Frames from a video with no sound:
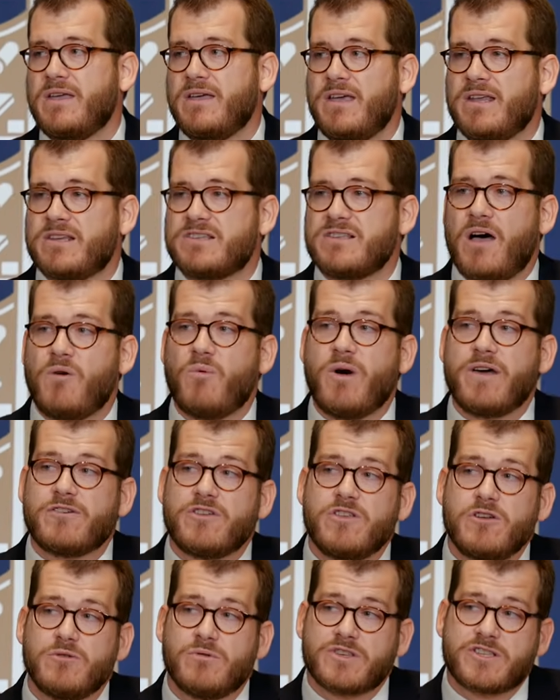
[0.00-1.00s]
It is not
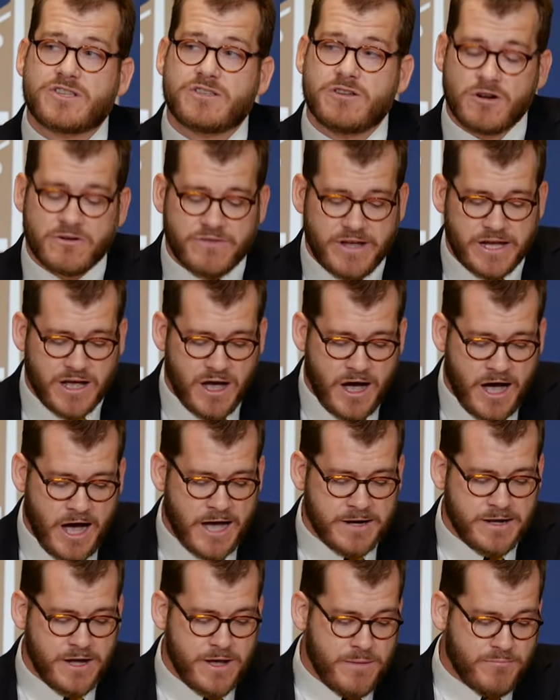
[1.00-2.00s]
whether you will serve a
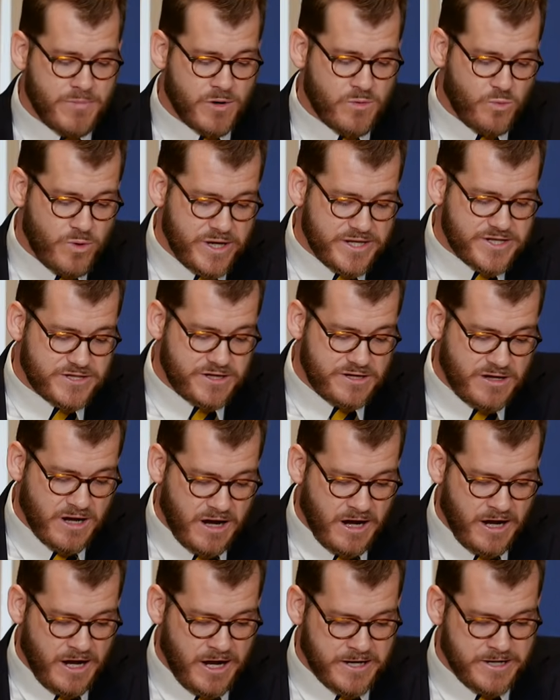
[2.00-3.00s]
God, but which
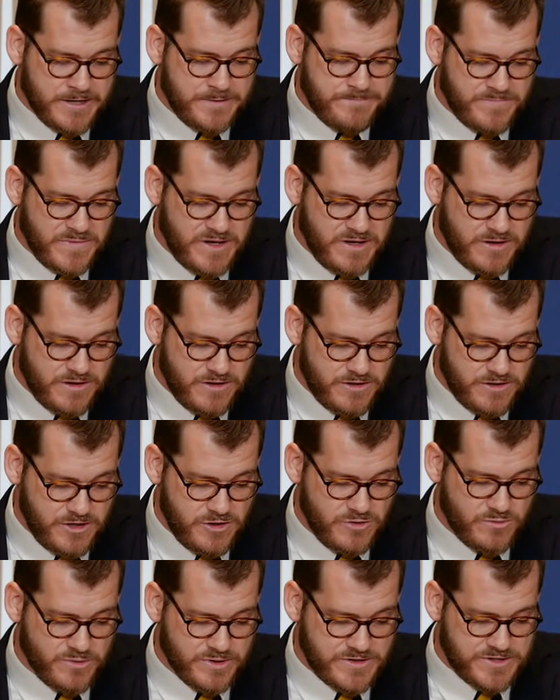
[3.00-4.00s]
God
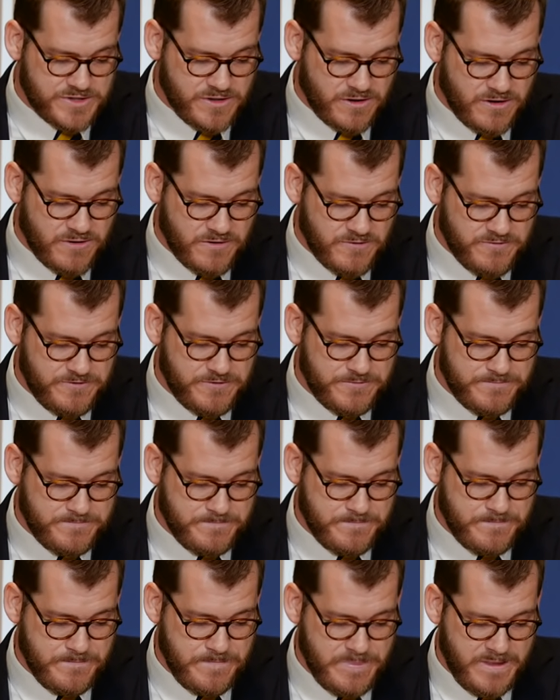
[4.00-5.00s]
you will serve.
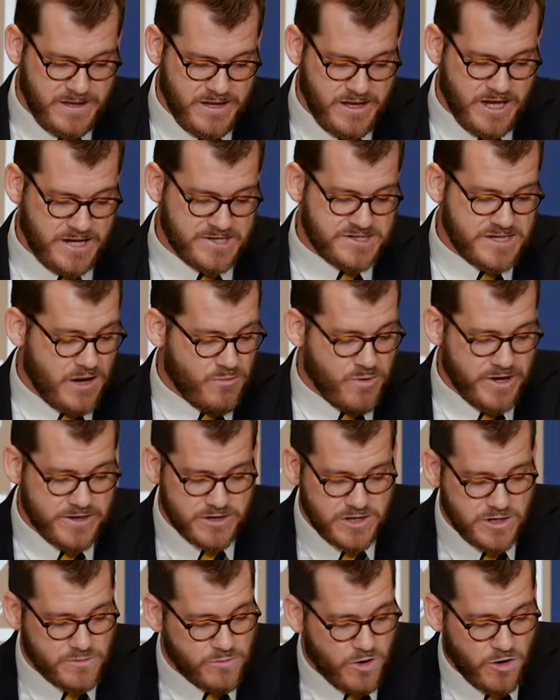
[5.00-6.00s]
It is not
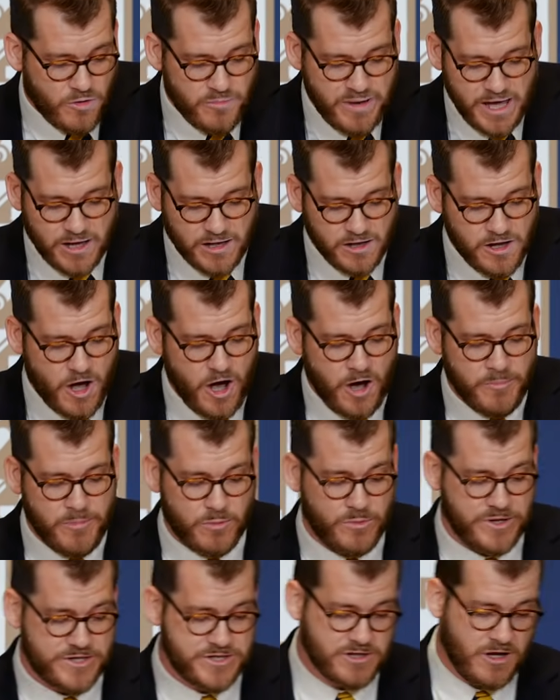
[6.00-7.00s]
whether you will obey a law,
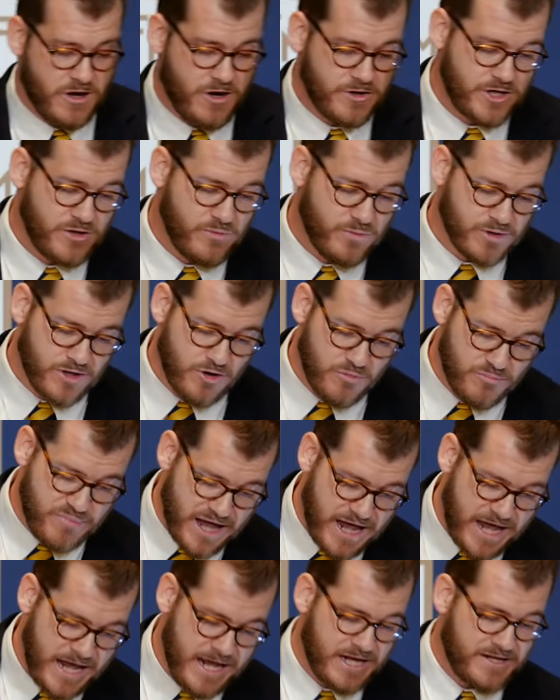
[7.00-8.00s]
but which law you will
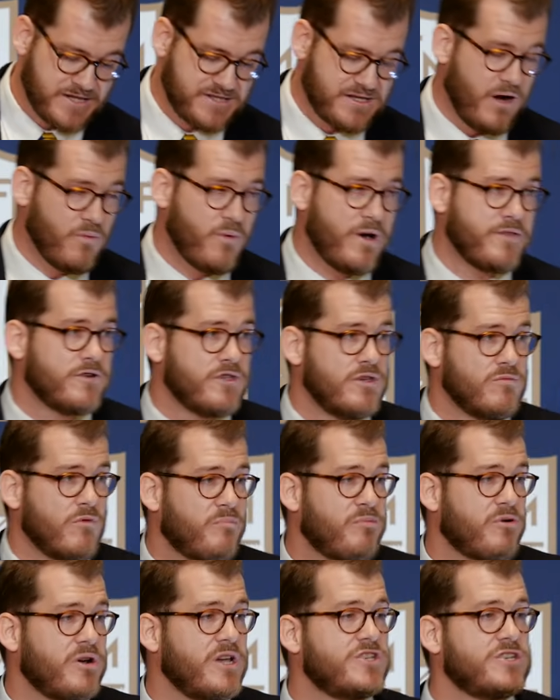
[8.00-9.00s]
obey. It is not whether you
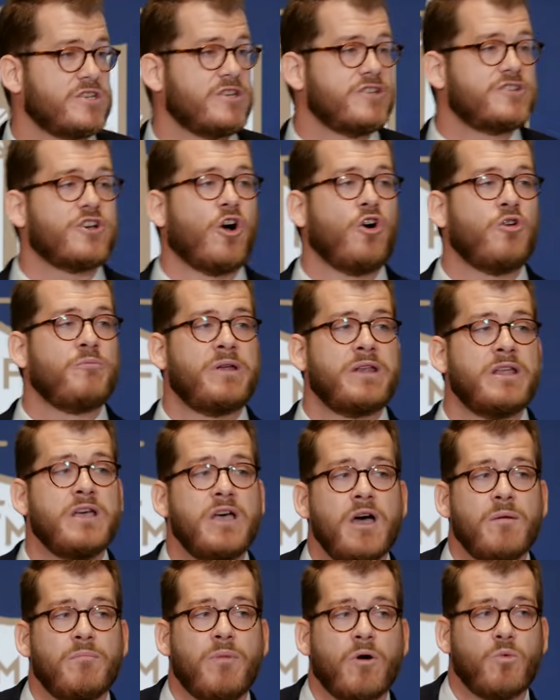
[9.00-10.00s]
will preach an atonement,
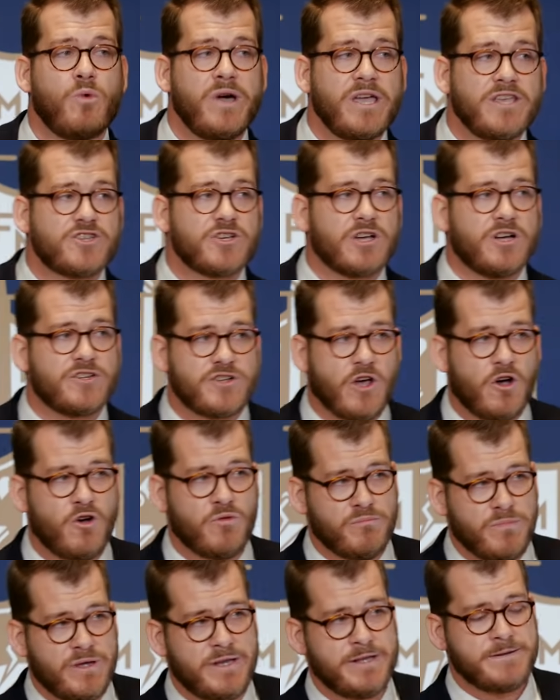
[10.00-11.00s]
but which
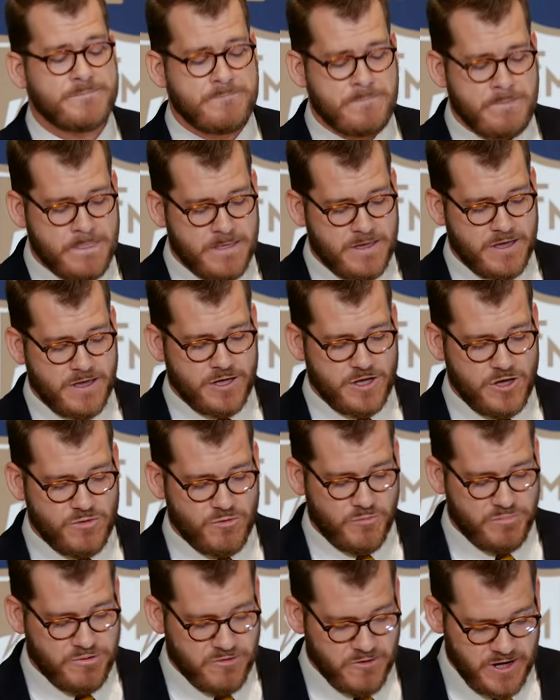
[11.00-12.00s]
atonement you
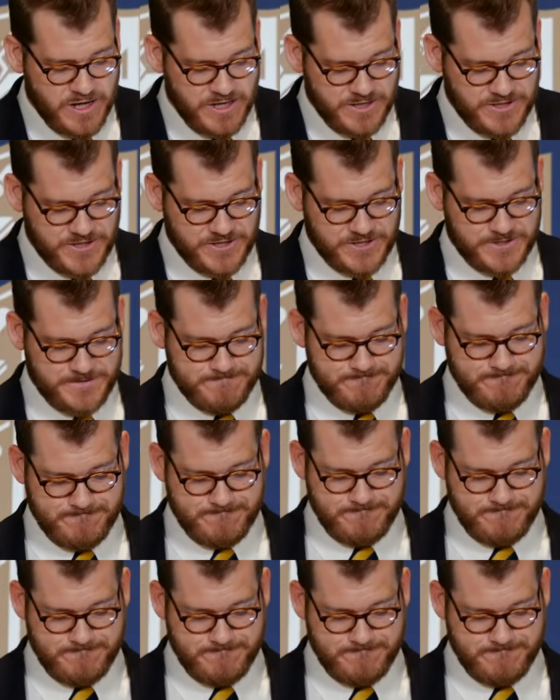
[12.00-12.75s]
will preach.